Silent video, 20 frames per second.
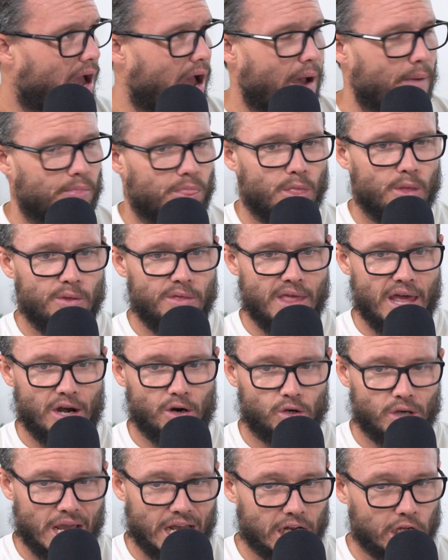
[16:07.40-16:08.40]

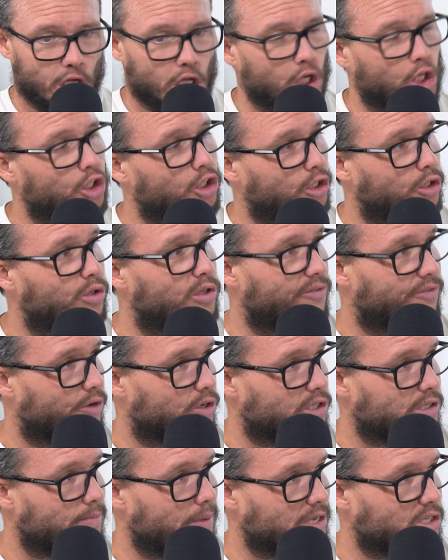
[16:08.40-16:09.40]
That'll kind of conclude the
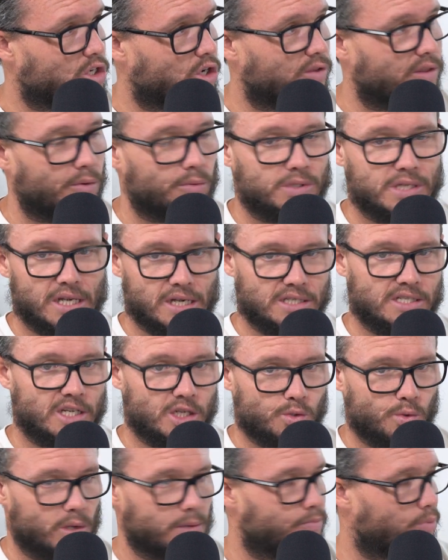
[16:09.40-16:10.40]
first semester. Then we'll take a
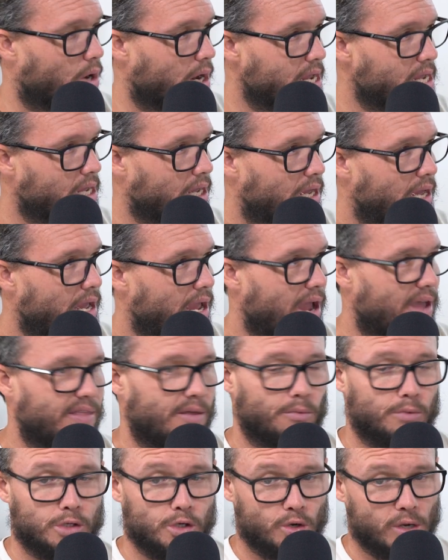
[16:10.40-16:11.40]
6-week break, and
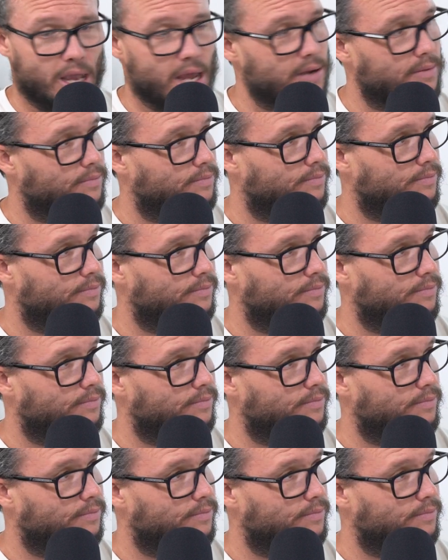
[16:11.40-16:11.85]
then we'll do it again.